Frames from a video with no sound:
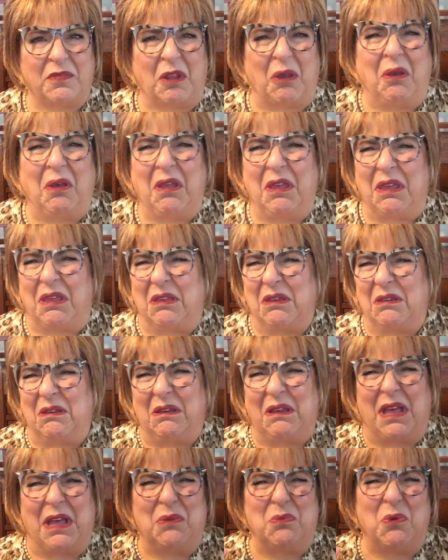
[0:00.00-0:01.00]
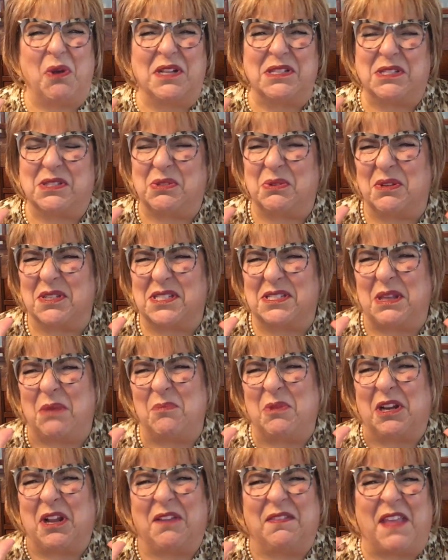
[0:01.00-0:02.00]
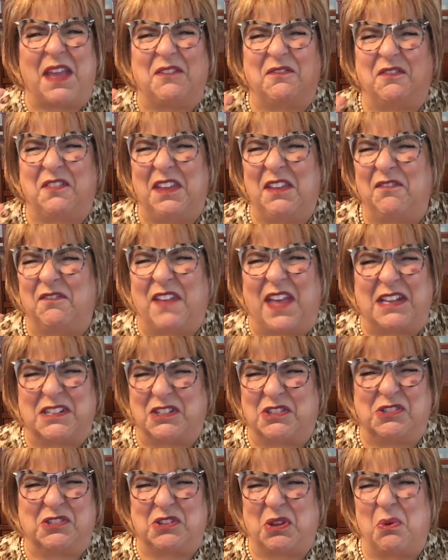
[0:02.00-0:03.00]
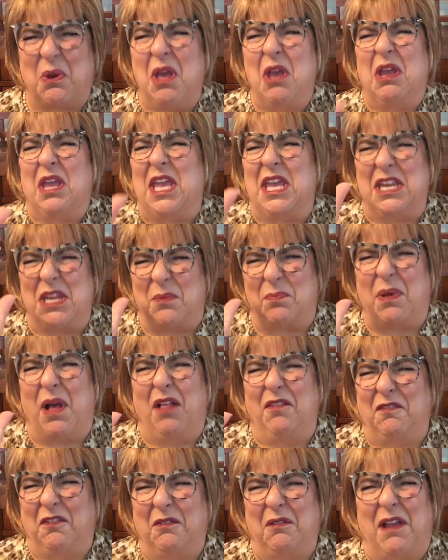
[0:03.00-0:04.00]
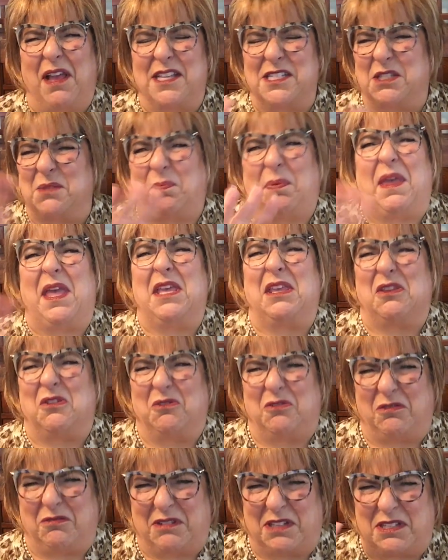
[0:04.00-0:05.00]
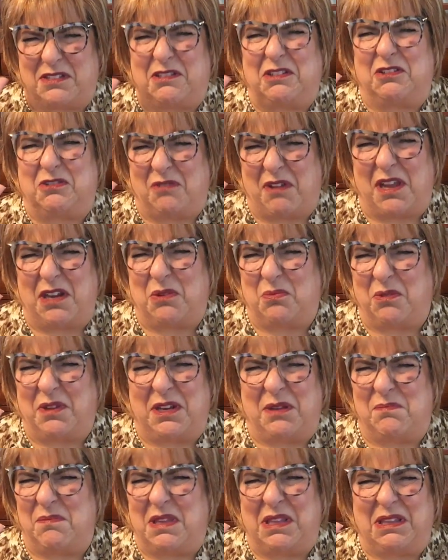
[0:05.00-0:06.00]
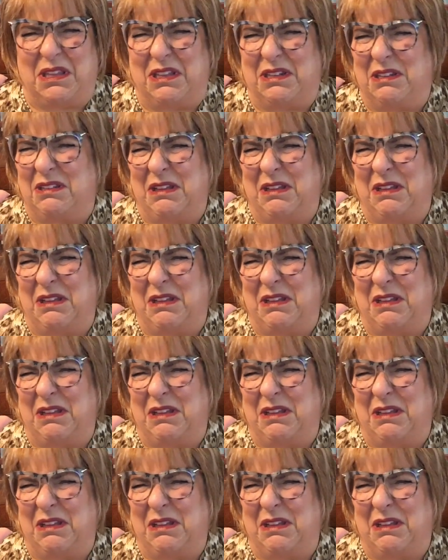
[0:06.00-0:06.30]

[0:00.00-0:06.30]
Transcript: Oy, I once saw someone on that Fear Factor show eat a pulverized pig uterus to try to win $1 million. Who